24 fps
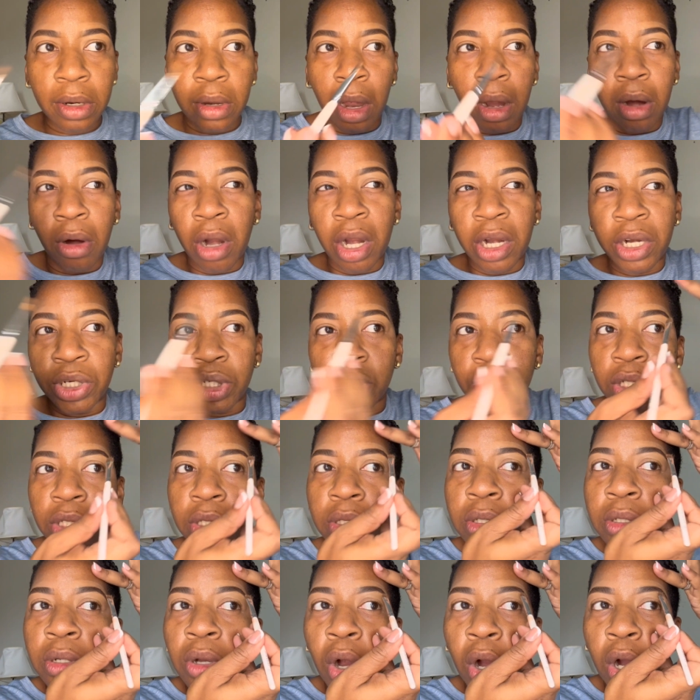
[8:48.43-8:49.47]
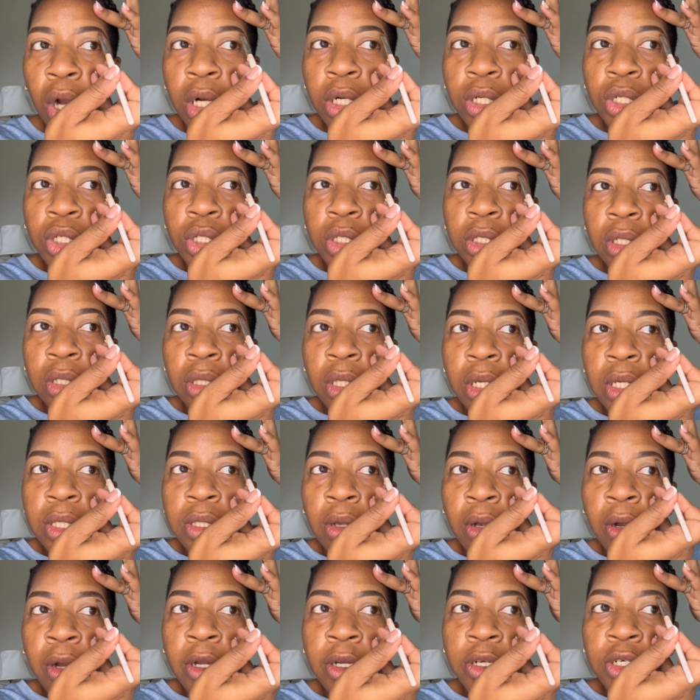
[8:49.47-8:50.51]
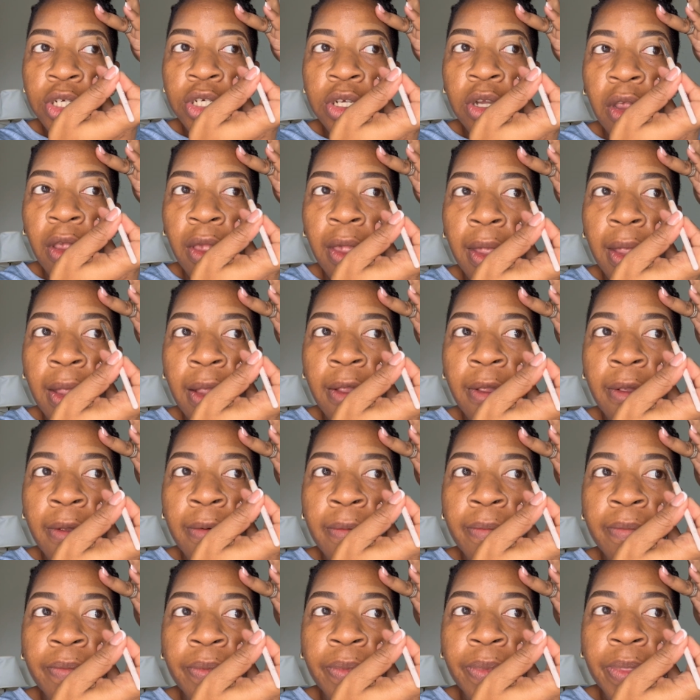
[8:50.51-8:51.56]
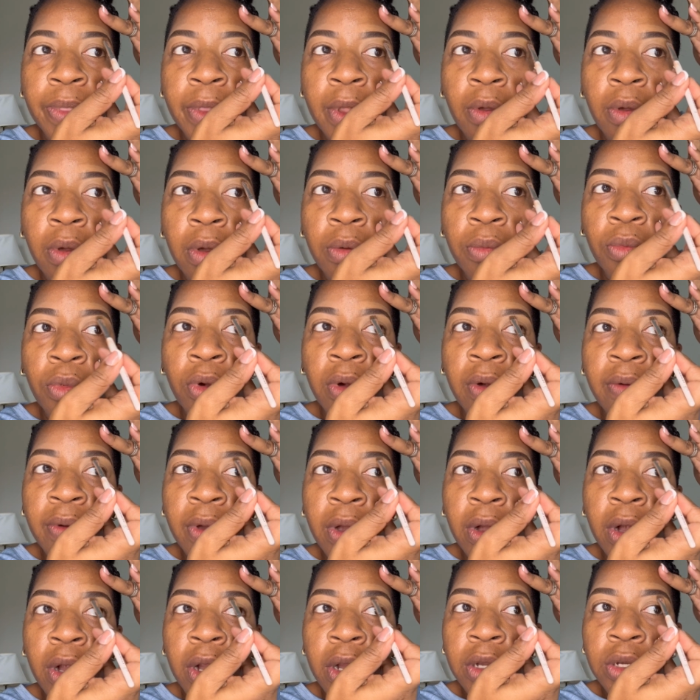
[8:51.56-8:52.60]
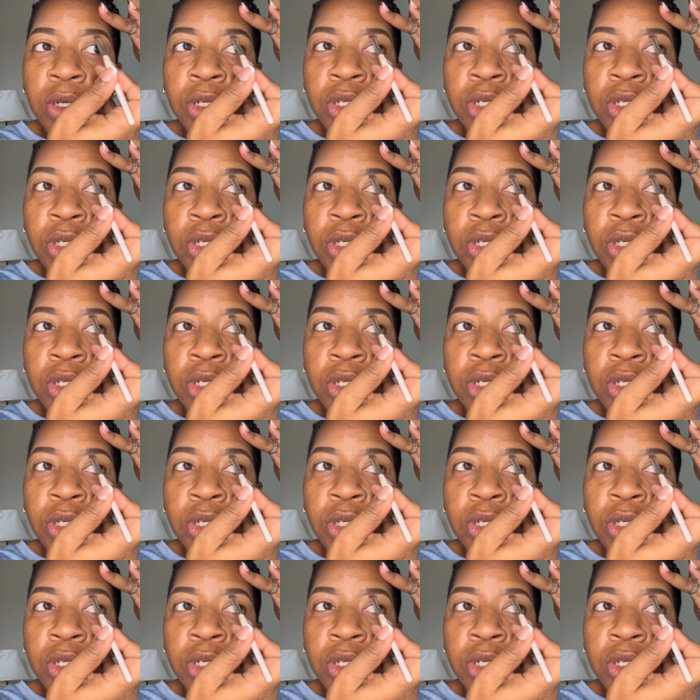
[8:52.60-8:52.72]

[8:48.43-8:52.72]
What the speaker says: I think it's arch. I want more of an arch.